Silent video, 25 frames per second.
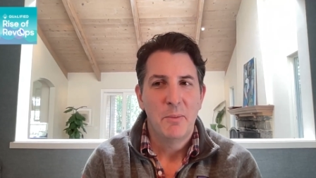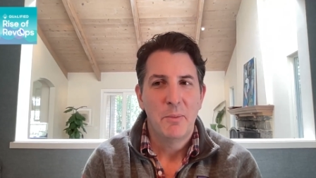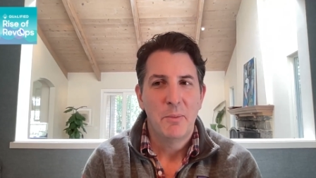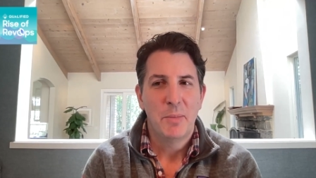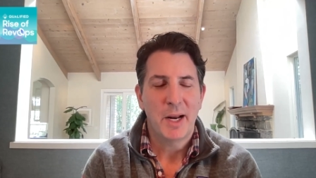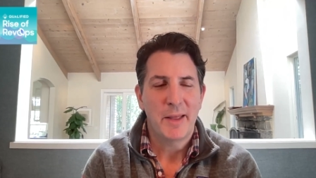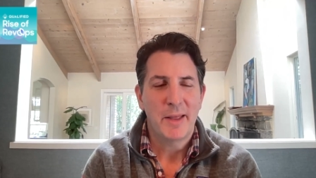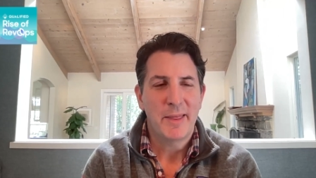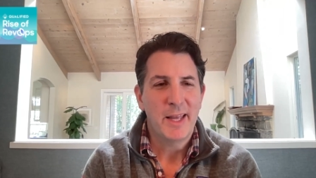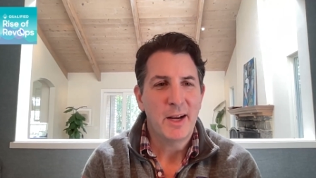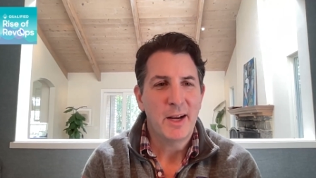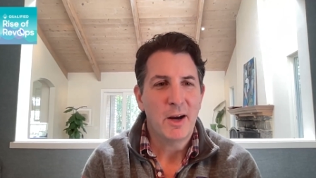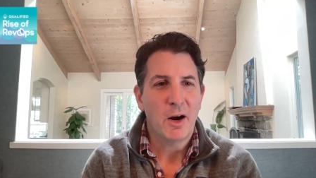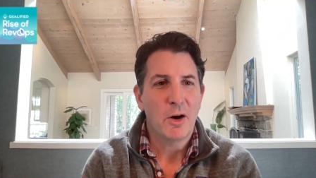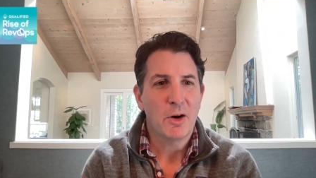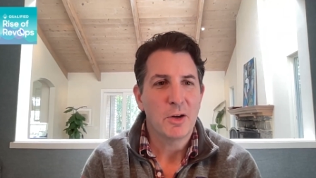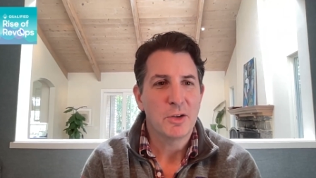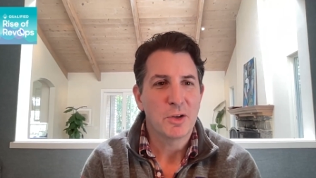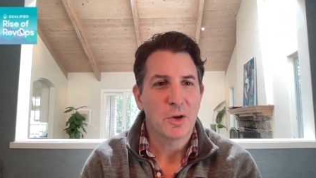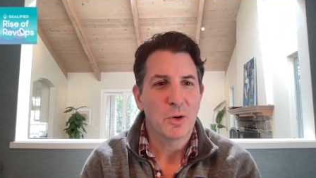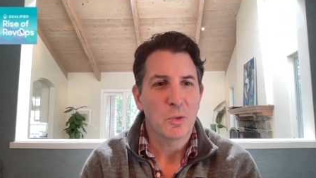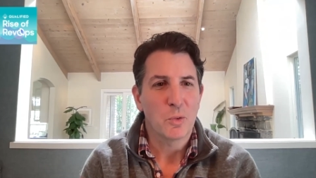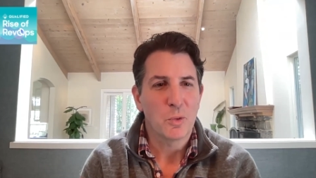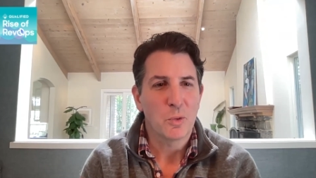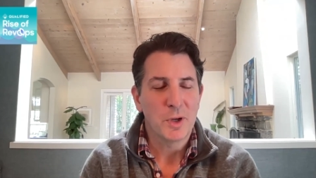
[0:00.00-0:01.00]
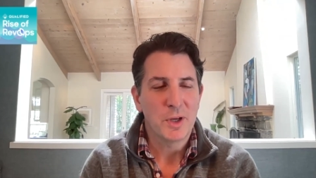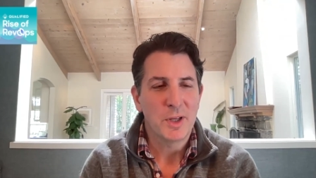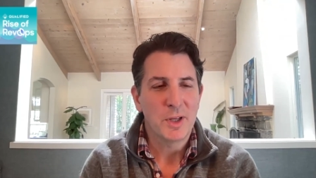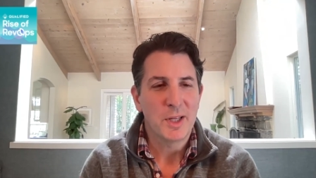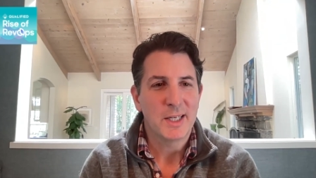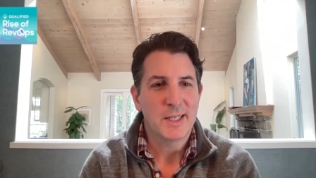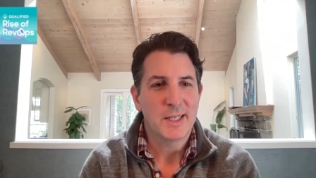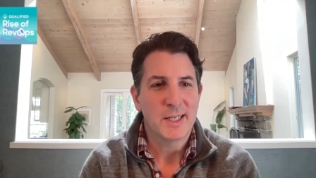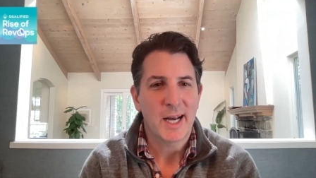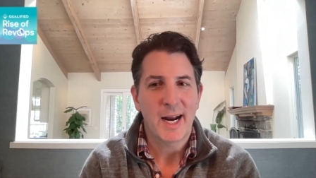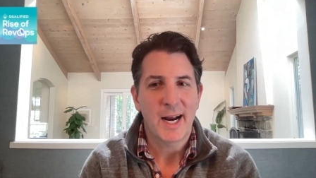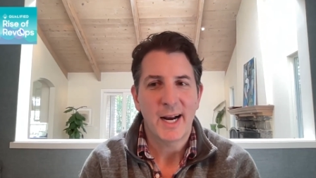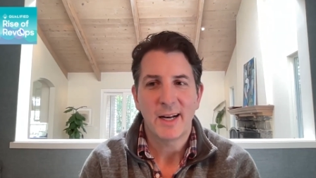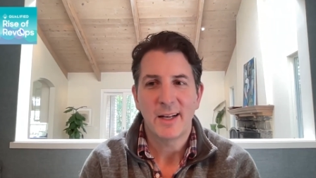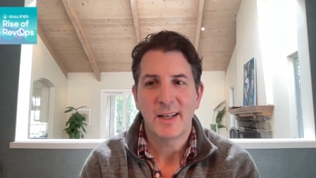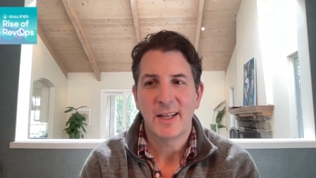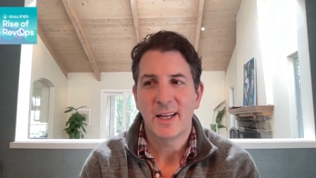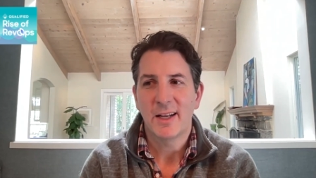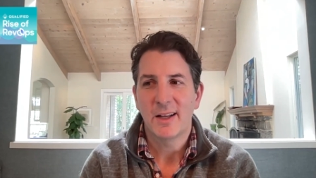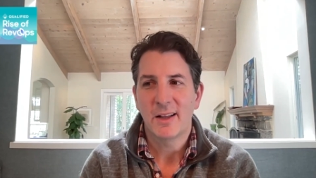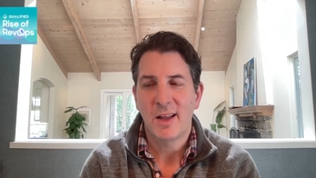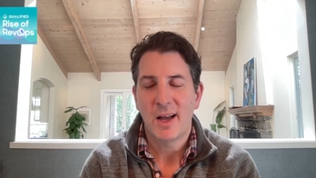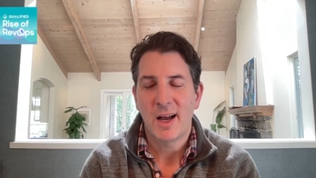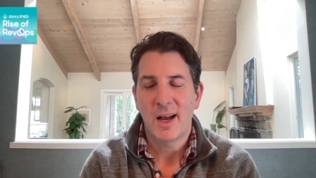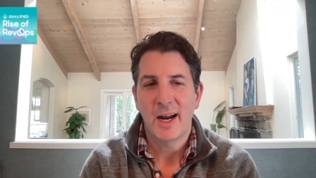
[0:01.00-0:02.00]
But I think ours are really tightly
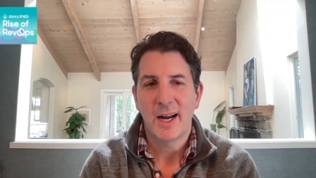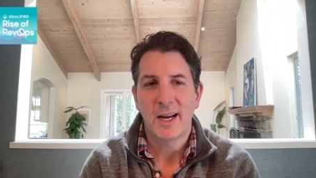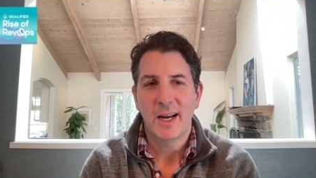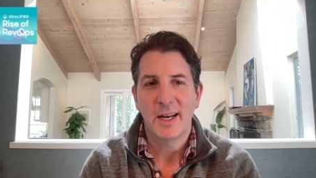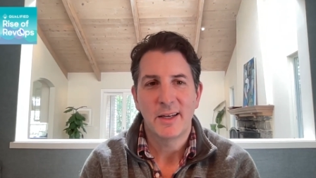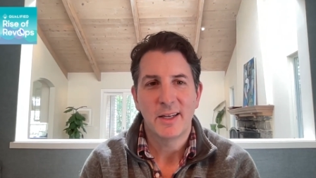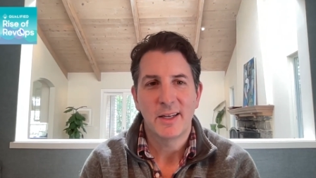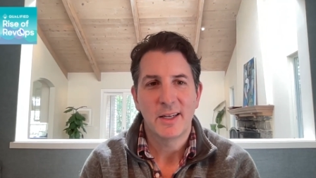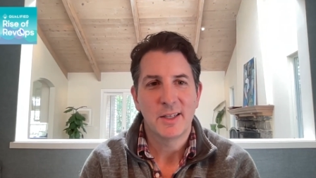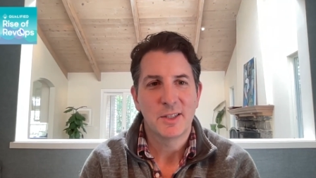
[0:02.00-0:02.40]
aligned.